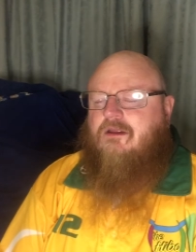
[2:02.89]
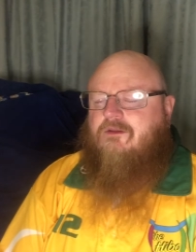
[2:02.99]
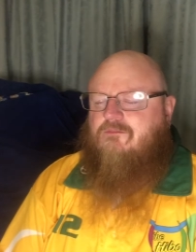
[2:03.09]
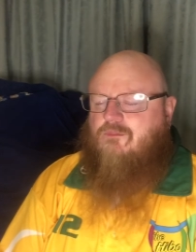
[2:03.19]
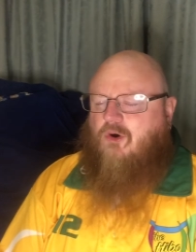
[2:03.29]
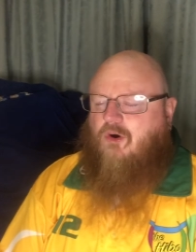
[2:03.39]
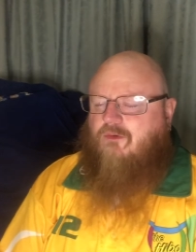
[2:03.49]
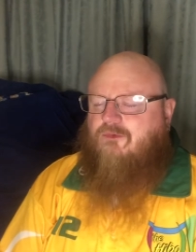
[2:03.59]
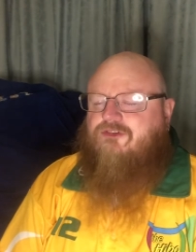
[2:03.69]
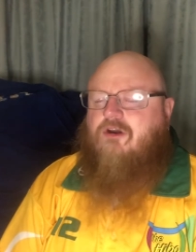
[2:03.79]
the
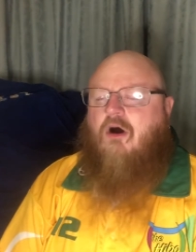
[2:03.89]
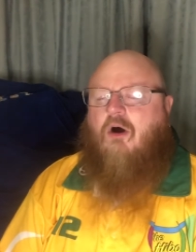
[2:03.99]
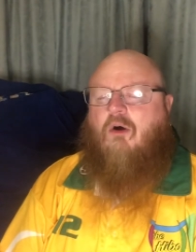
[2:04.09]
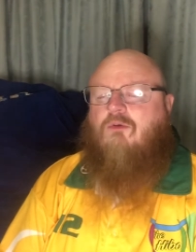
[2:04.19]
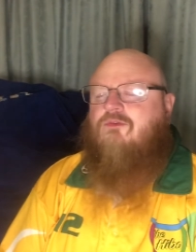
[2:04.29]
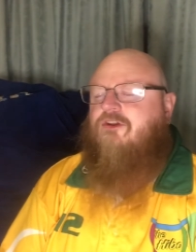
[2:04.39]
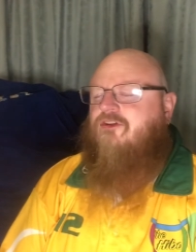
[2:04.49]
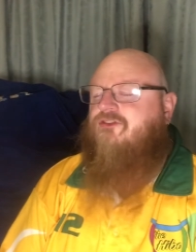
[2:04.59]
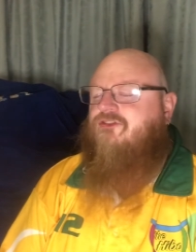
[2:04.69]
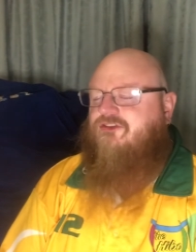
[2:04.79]
morn was cold
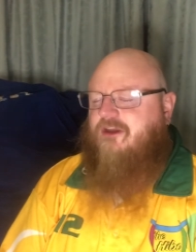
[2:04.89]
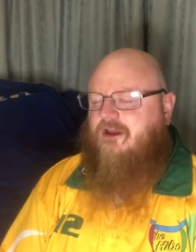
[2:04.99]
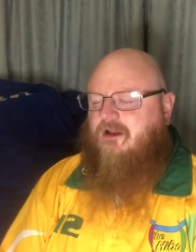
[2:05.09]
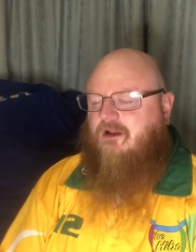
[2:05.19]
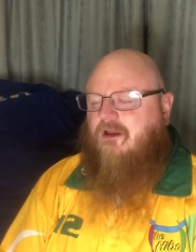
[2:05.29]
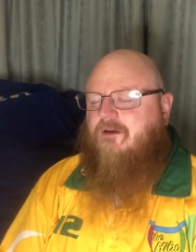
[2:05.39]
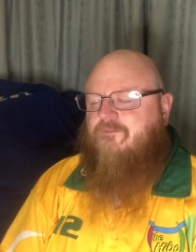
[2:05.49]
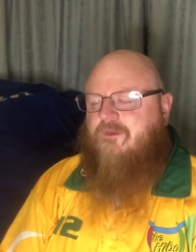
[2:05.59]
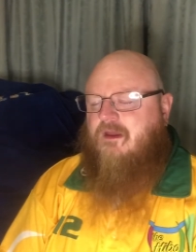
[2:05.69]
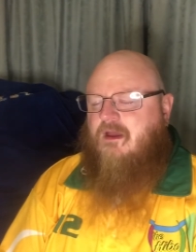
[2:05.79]
and still,
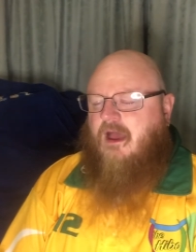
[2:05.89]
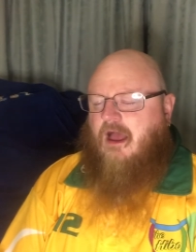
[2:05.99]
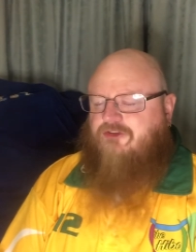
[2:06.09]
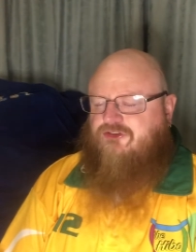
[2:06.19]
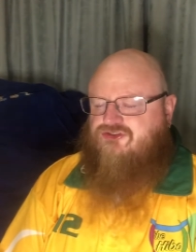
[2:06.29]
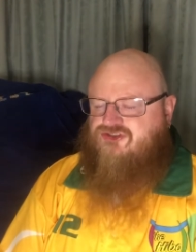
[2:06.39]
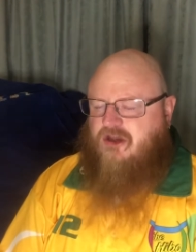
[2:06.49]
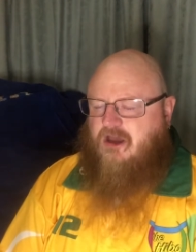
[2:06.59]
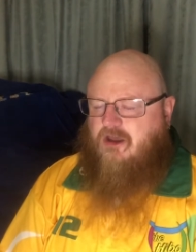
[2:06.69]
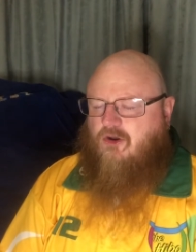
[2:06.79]
as the
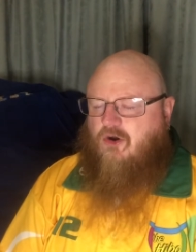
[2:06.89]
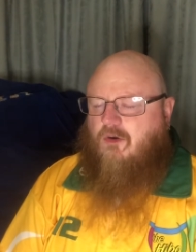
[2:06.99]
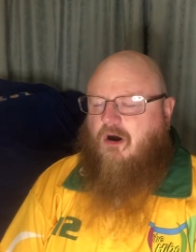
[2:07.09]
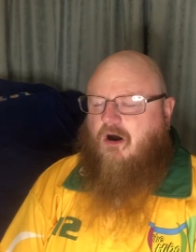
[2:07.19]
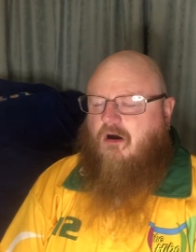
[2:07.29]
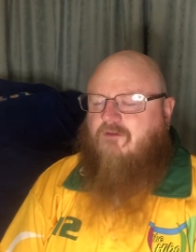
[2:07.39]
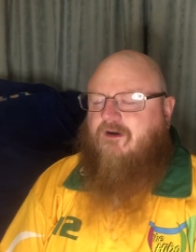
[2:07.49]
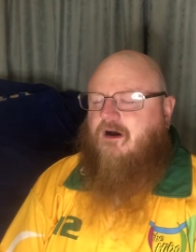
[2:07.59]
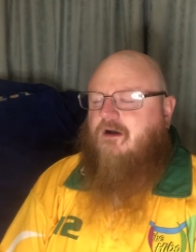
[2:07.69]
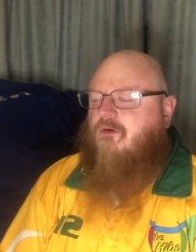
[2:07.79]
shadow of
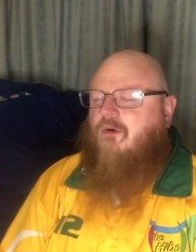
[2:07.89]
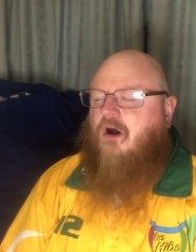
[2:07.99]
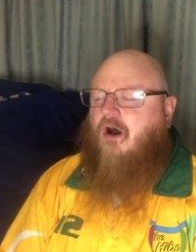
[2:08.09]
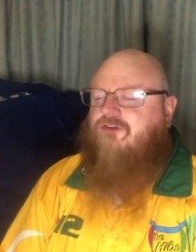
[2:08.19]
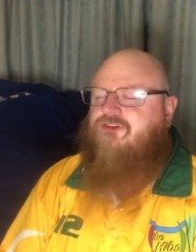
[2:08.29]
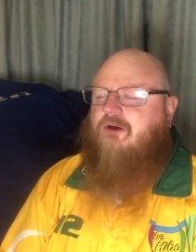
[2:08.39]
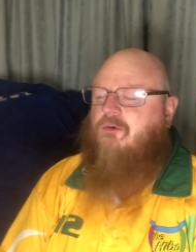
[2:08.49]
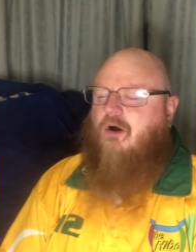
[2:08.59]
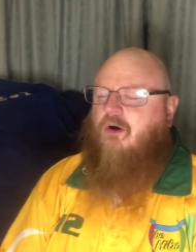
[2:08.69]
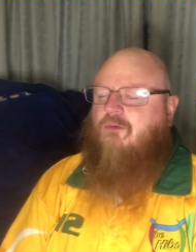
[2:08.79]
a cross
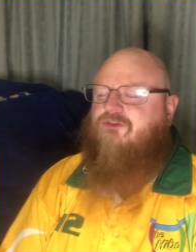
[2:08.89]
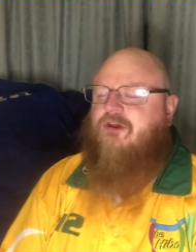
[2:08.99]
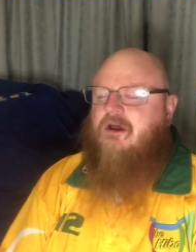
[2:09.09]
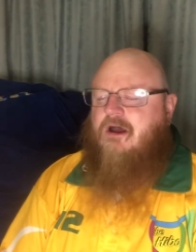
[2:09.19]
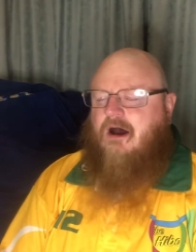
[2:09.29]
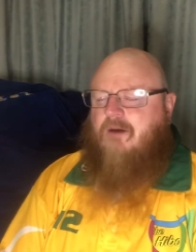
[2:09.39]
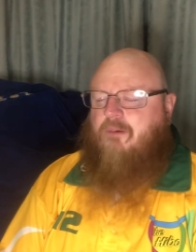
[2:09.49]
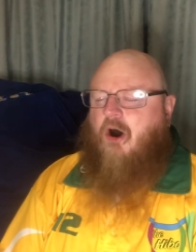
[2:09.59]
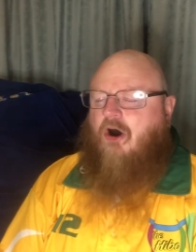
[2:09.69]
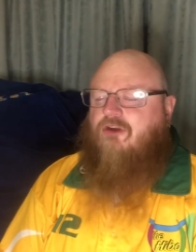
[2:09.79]
arose
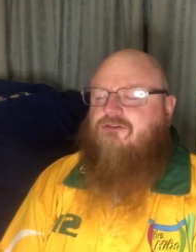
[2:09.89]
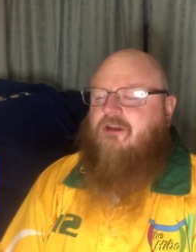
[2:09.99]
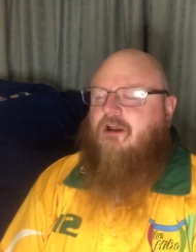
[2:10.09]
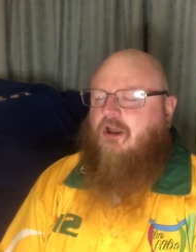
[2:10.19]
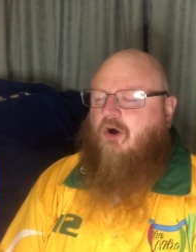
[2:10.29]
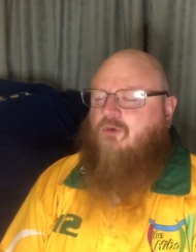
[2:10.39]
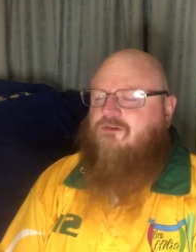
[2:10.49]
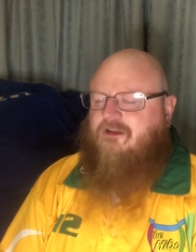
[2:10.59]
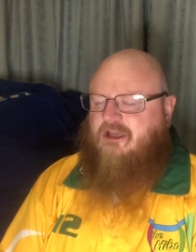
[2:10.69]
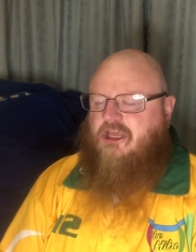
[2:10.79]
upon the
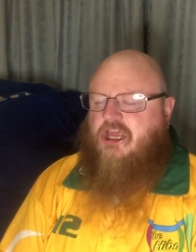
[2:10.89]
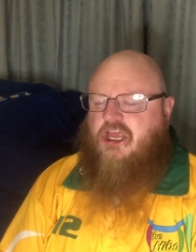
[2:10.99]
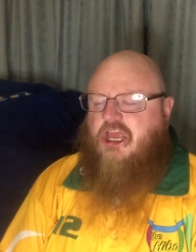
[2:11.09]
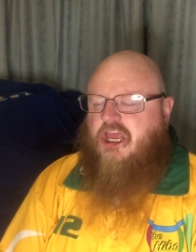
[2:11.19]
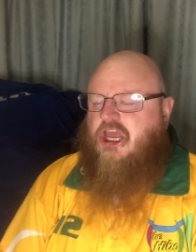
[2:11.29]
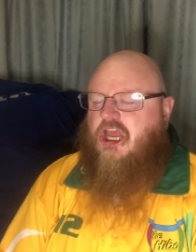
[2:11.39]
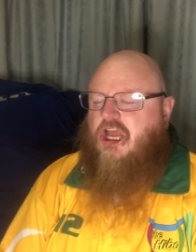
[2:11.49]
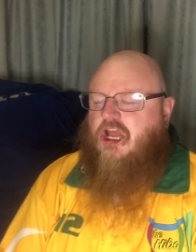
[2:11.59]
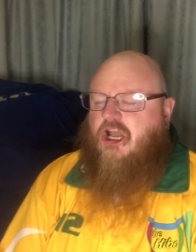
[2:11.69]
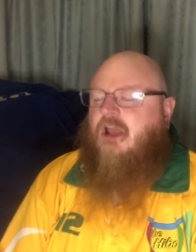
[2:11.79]
lonely
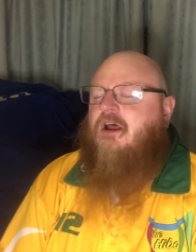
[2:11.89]
hill.